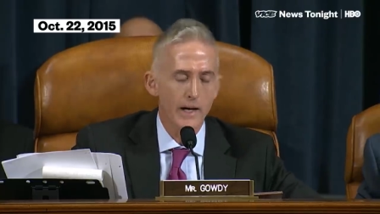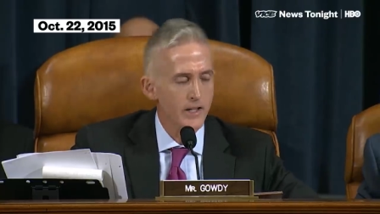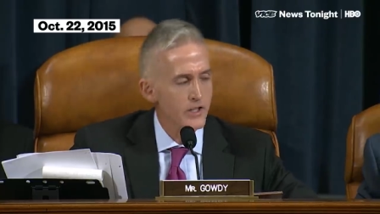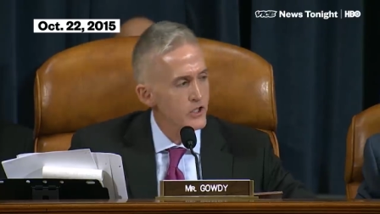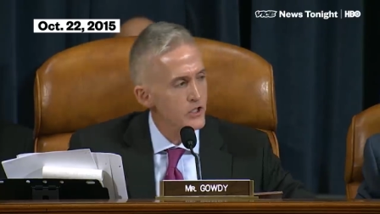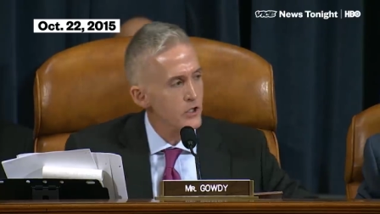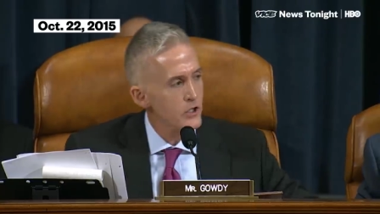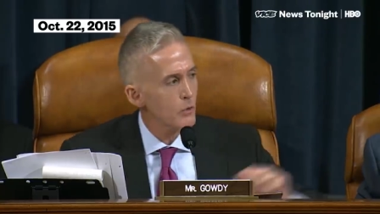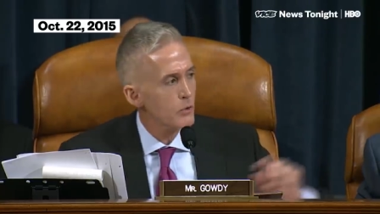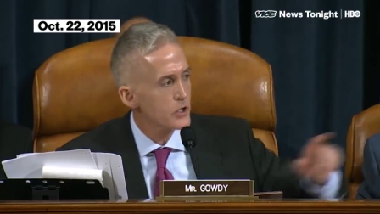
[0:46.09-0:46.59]
it's
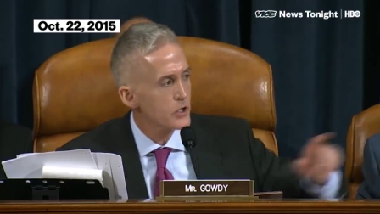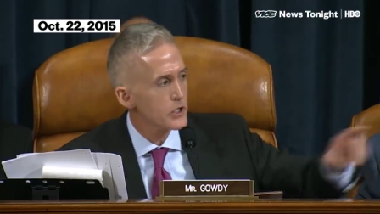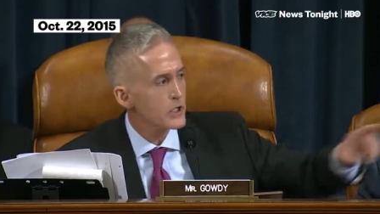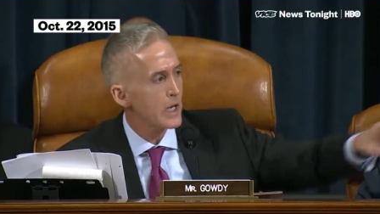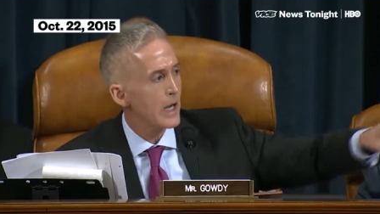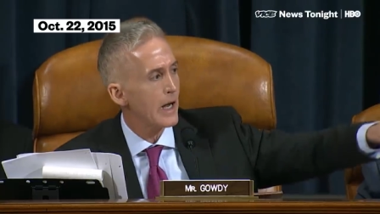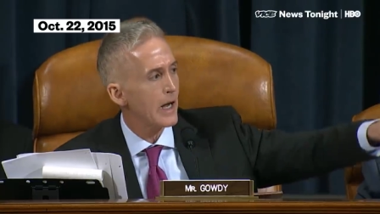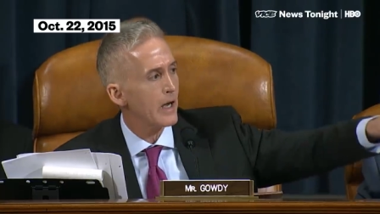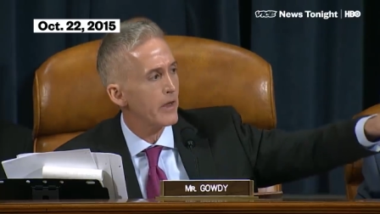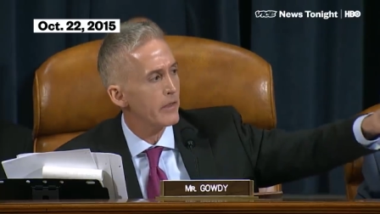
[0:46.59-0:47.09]
so
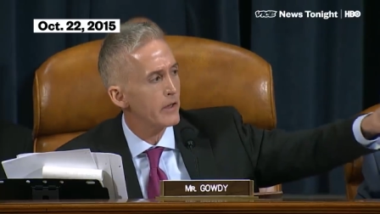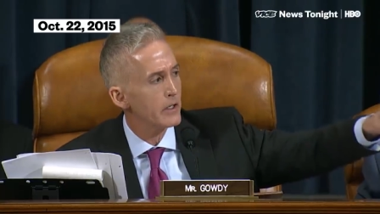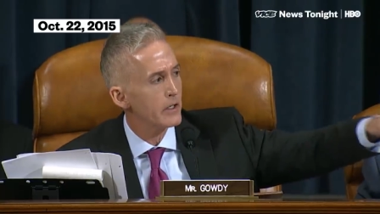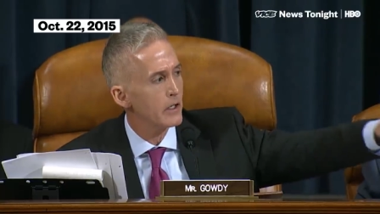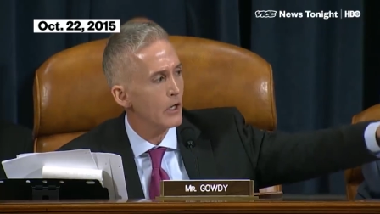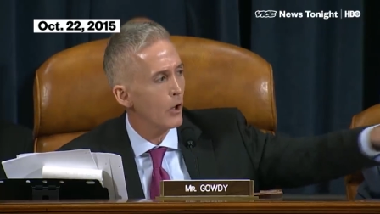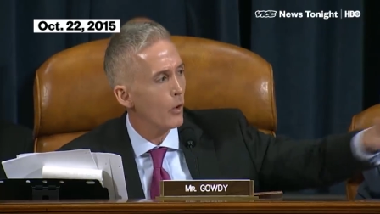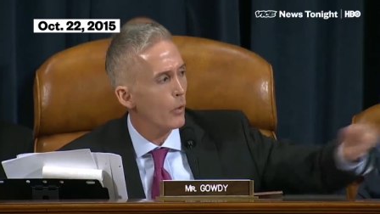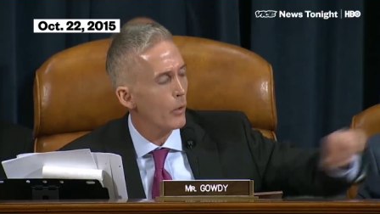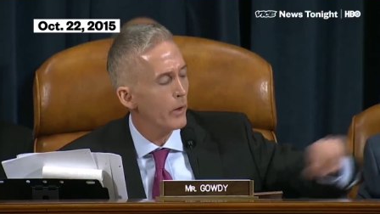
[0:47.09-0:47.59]
sad that
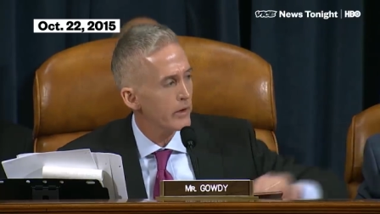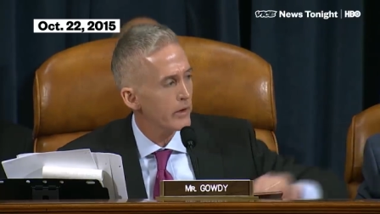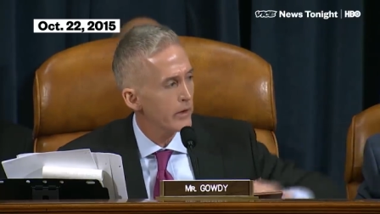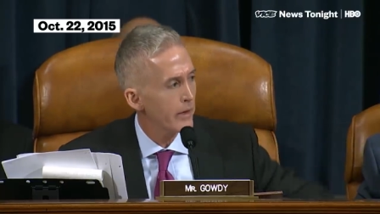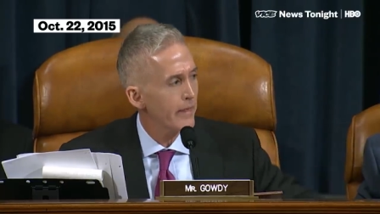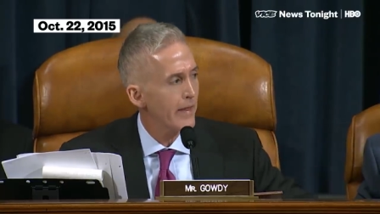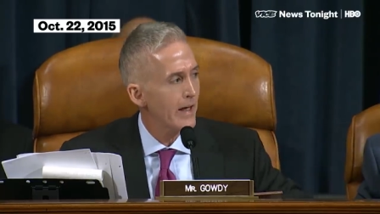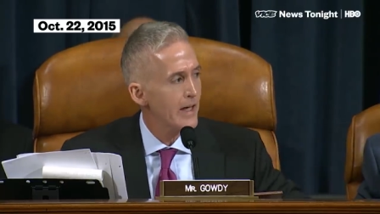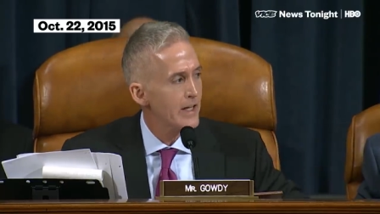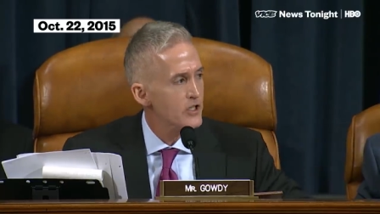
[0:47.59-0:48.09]
nowhere
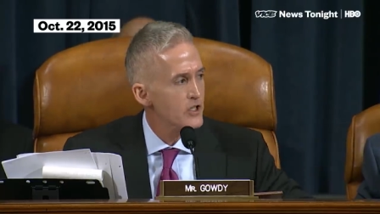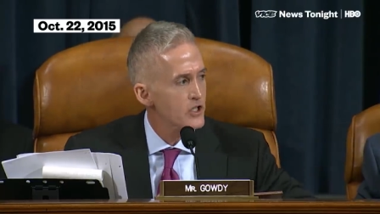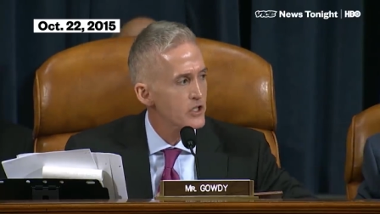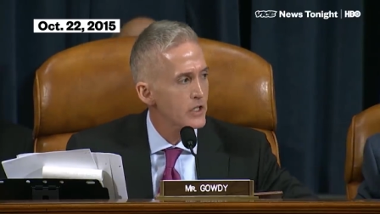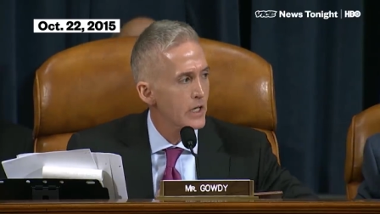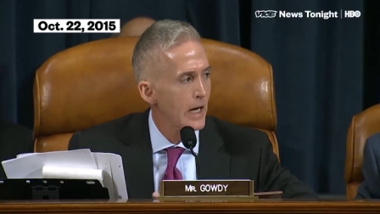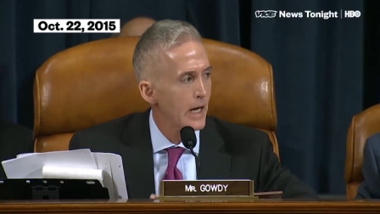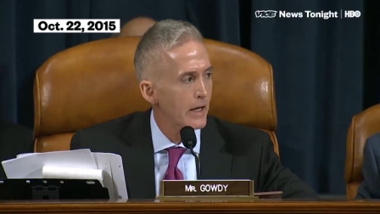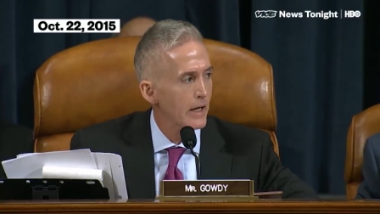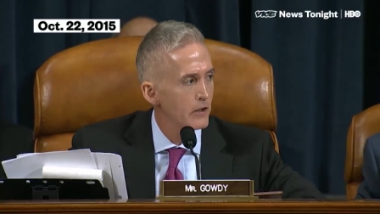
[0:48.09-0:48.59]
in that
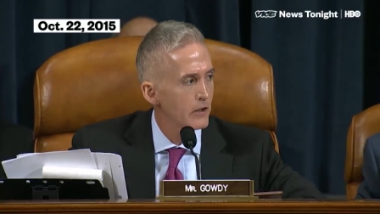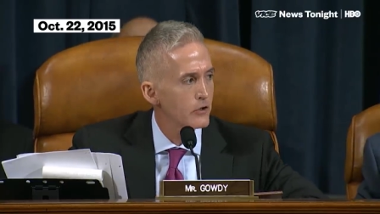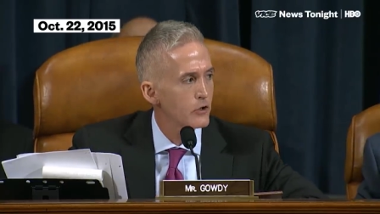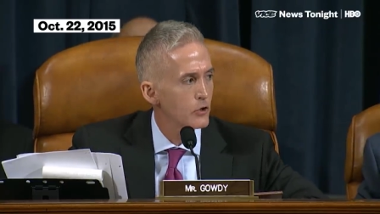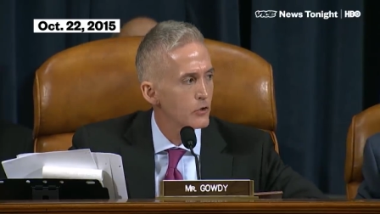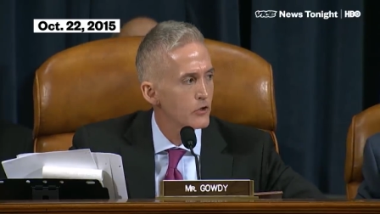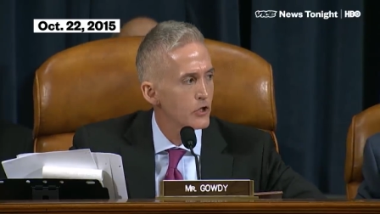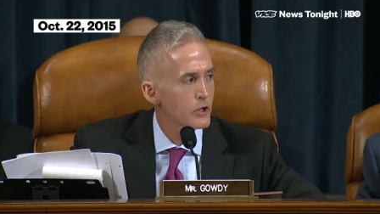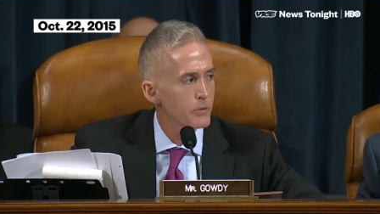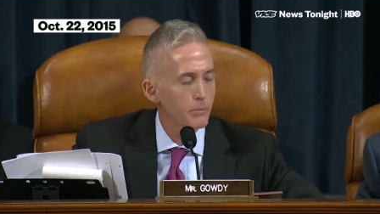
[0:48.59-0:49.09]
stack that
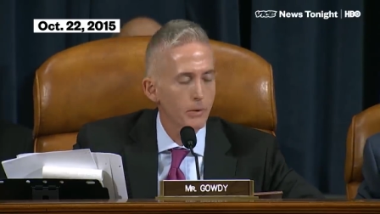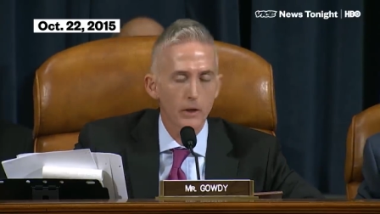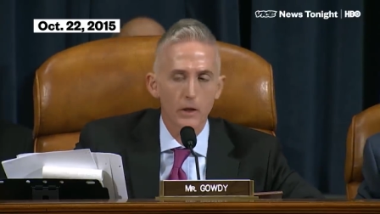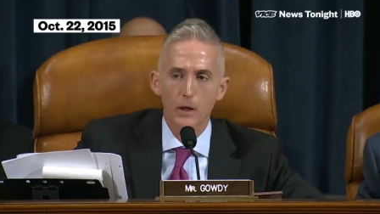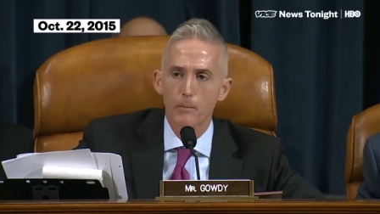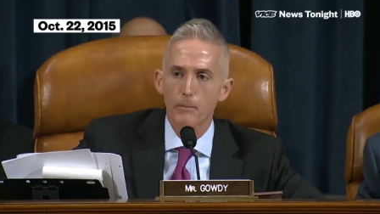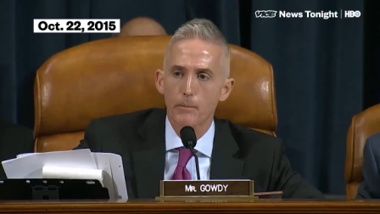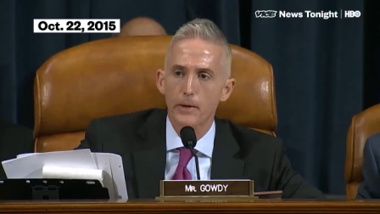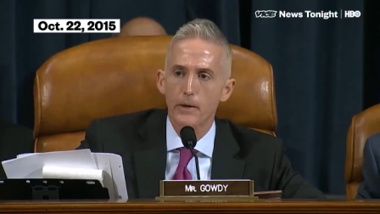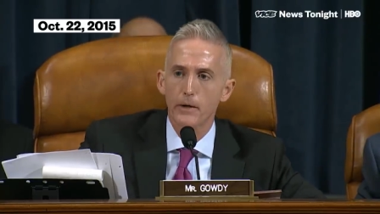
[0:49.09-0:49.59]
you just put
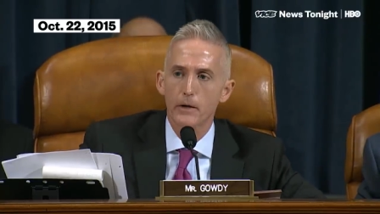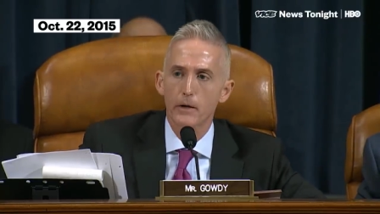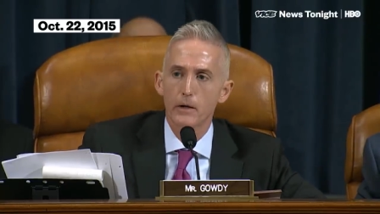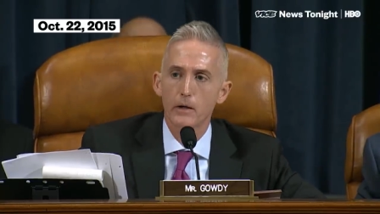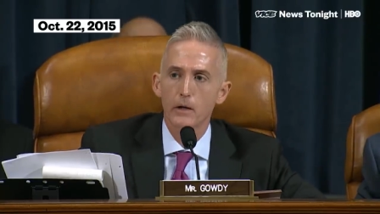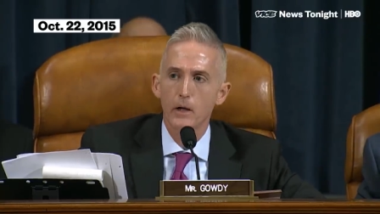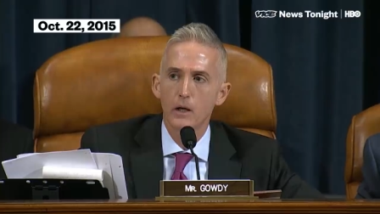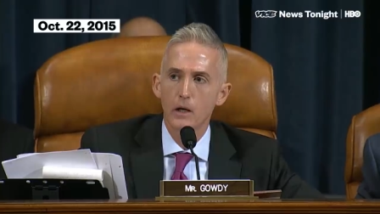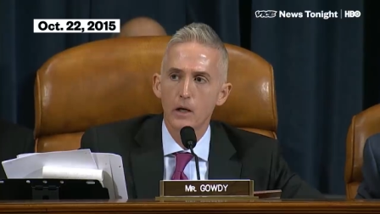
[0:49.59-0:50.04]
up there